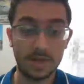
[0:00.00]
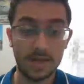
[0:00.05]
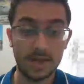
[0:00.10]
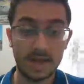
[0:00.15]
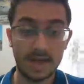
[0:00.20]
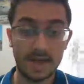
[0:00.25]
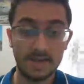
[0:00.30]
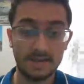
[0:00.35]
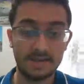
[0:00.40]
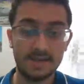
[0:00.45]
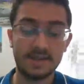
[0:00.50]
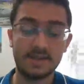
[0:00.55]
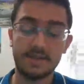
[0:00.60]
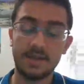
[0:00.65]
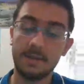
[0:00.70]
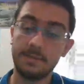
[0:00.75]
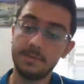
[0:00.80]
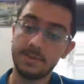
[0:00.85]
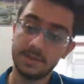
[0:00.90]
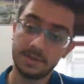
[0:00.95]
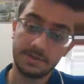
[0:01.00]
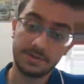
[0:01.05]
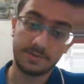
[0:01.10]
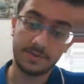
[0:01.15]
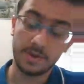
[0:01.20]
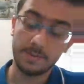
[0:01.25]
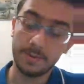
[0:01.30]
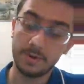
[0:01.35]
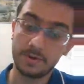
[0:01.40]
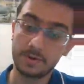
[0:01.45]
8 attempts,
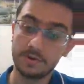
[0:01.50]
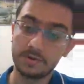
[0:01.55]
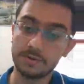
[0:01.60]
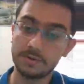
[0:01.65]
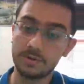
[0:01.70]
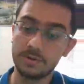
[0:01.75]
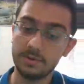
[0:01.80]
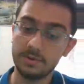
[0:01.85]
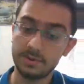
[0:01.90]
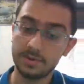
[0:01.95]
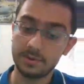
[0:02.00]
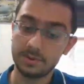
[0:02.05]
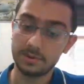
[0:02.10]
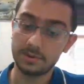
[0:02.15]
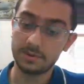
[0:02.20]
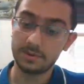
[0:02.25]
3 miracle goals.